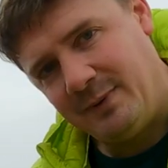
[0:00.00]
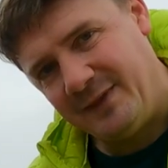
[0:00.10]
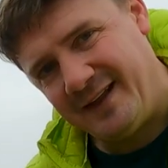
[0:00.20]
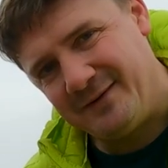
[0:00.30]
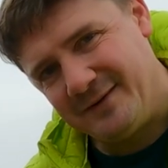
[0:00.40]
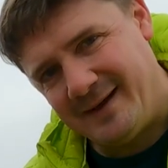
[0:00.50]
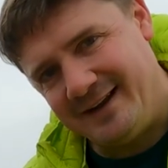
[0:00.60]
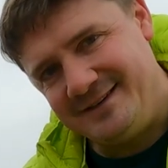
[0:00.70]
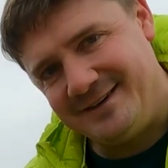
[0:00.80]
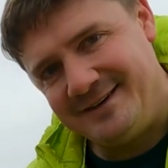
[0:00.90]
But then I would
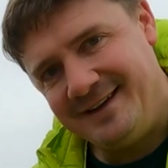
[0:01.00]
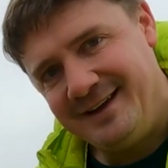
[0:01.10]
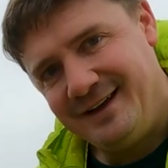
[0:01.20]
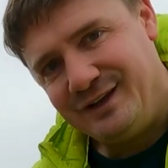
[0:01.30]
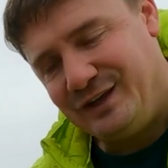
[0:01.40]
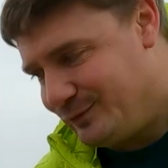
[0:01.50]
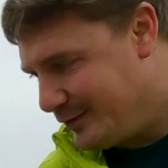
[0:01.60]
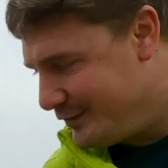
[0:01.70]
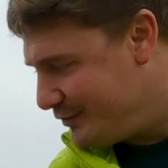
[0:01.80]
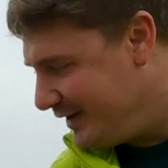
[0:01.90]
imagine you
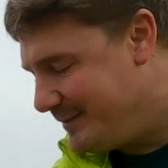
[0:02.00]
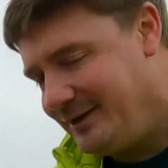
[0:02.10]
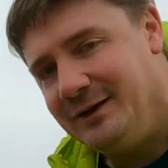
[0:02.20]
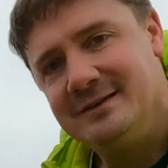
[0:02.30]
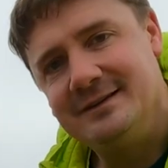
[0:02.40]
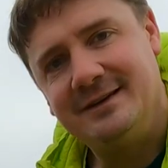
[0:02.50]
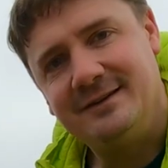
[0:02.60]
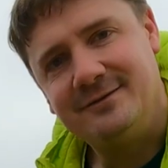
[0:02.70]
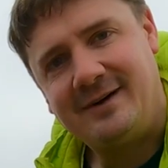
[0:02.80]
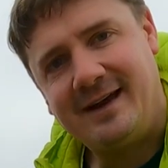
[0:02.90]
wouldn't really be using this
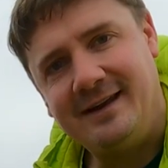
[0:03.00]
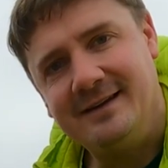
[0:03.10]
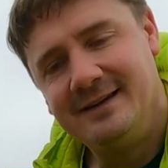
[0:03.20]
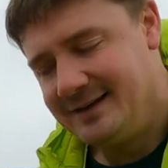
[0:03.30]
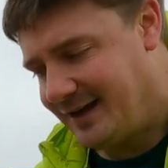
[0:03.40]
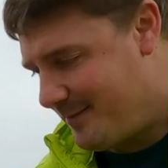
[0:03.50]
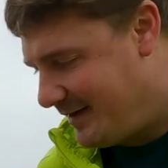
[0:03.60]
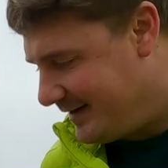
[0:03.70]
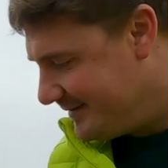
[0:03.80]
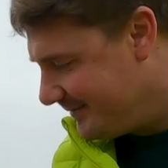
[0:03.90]
in the rain. I
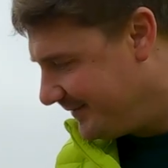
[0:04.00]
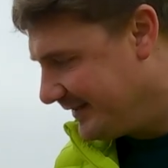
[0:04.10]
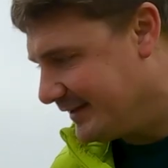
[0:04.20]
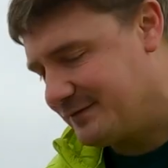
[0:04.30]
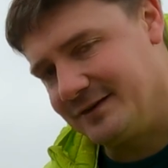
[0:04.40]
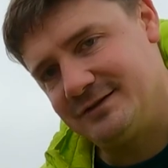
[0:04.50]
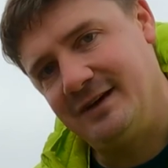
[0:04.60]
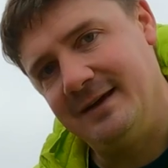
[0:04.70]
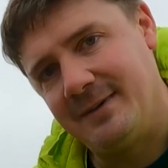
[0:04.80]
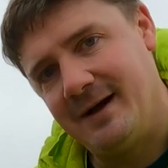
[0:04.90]
mean, the
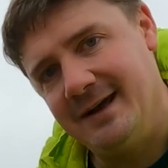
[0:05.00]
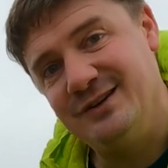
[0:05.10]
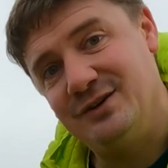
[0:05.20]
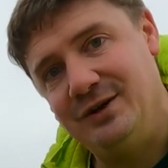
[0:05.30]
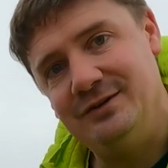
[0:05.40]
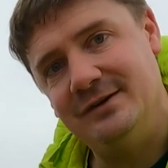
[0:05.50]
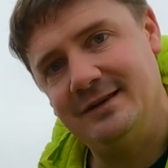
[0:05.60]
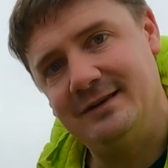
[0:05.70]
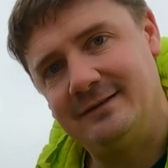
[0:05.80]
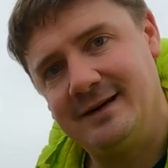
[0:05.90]
frustrating part is you could use
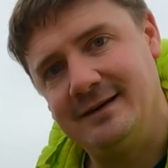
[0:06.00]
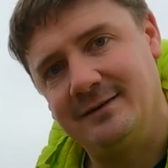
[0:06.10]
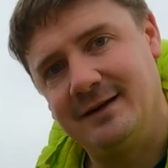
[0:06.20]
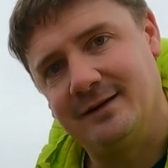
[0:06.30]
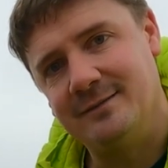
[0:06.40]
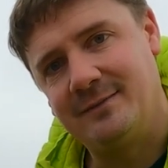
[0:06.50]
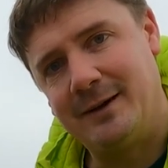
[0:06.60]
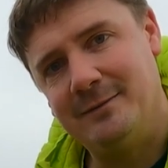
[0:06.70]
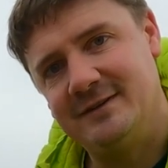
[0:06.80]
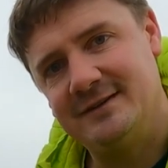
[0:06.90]
it in the rain
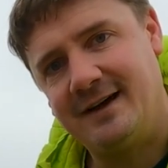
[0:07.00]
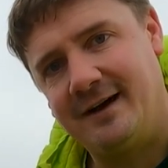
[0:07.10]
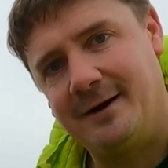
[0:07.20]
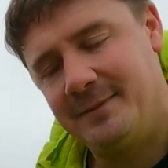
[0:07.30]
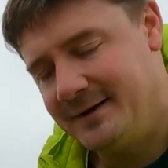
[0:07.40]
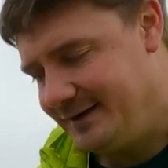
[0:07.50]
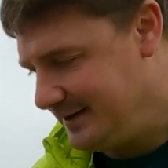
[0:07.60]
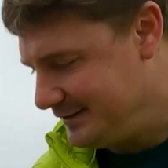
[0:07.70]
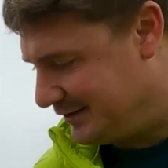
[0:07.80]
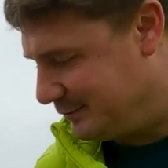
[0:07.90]
combined with a tarp,
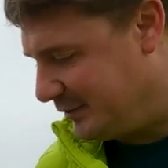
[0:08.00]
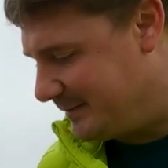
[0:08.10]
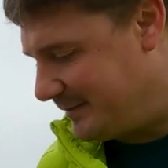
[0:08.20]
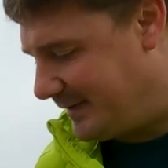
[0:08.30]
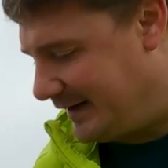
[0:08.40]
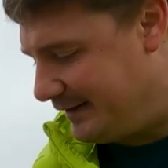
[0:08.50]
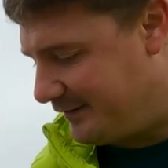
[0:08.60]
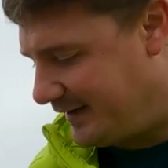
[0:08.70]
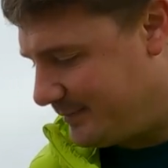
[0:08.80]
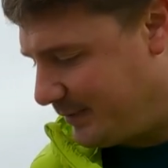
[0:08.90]
so it would have been better
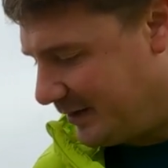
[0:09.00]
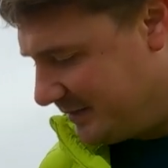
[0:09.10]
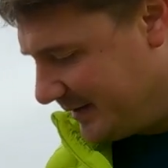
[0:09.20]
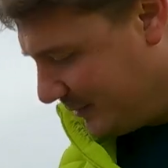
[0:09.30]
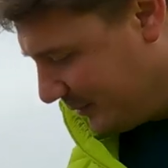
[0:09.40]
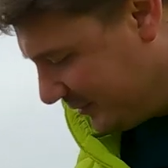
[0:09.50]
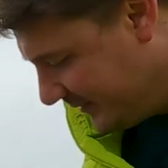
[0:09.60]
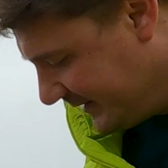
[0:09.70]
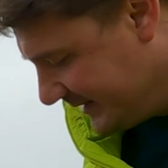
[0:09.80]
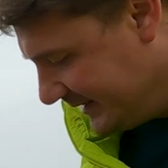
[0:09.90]
if they'd put a bit more
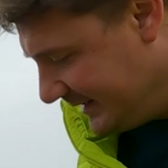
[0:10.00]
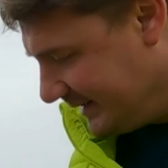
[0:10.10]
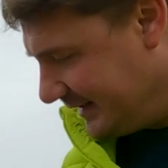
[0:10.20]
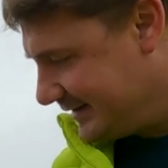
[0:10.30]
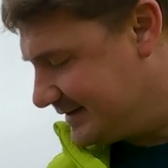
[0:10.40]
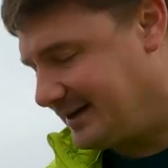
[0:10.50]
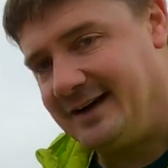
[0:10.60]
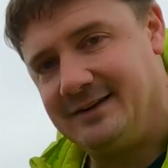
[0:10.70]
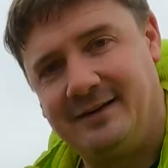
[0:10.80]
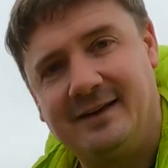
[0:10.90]
of a
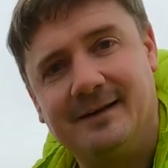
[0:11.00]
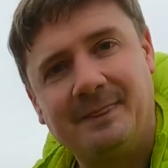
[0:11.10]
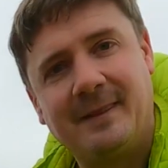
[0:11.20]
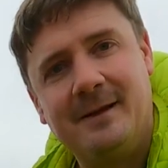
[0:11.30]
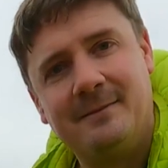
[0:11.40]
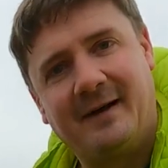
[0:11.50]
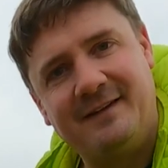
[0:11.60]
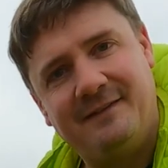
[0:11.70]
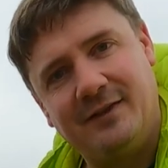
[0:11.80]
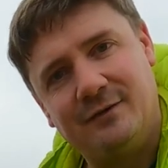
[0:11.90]
side on it. But
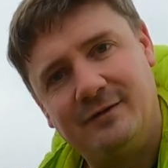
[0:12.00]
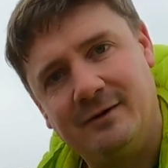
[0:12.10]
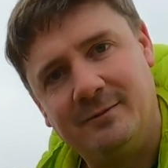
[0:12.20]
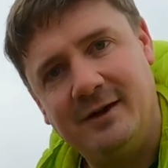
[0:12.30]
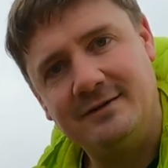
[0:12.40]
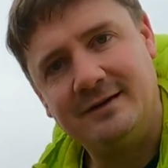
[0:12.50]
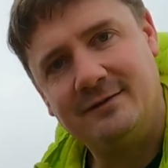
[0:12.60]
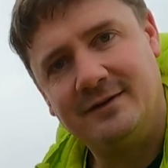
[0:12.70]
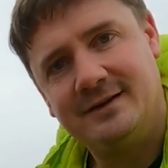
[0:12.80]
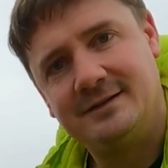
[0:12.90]
I think the real beauty
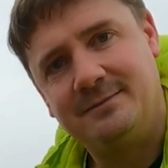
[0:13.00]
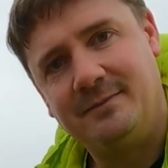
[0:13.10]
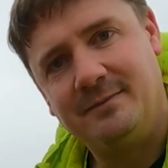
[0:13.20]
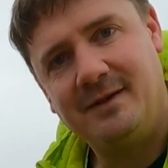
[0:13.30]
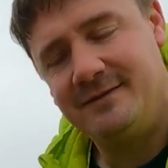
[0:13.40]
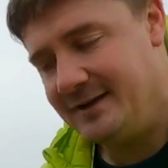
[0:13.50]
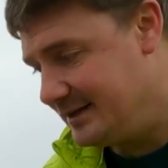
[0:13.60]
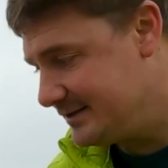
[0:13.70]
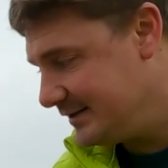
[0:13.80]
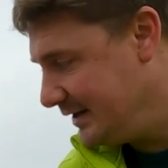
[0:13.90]
of this
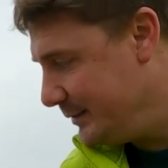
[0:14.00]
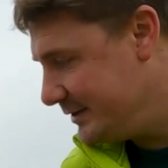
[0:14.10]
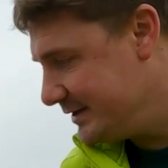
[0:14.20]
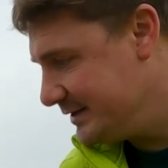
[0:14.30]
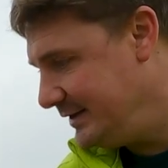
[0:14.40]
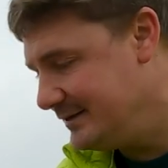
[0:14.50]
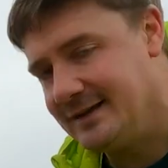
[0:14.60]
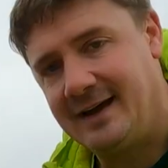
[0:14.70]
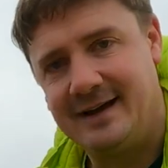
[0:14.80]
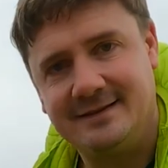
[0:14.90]
bivy is that you would just use
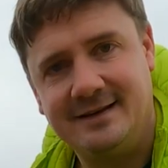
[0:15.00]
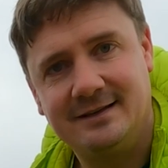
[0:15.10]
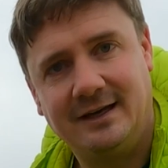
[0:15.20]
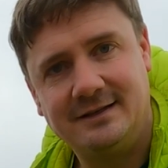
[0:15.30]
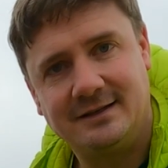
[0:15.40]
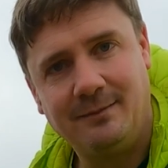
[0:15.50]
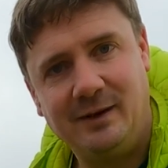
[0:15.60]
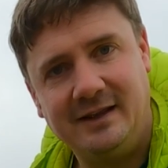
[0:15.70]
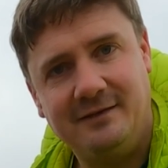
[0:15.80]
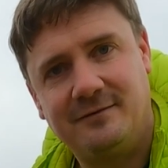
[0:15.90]
it as is, because it's
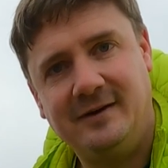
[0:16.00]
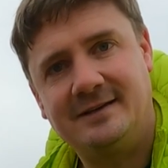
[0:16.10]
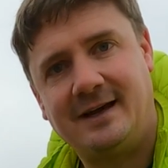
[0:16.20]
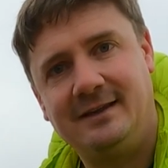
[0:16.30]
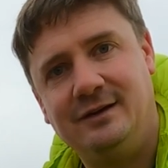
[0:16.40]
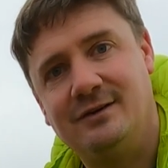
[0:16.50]
completely freestanding.